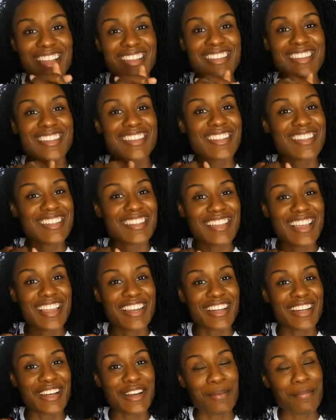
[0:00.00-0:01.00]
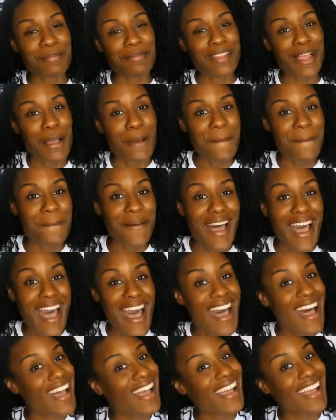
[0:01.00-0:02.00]
I'll see you later.
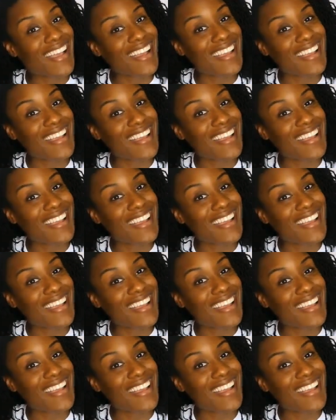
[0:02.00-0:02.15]
Bye.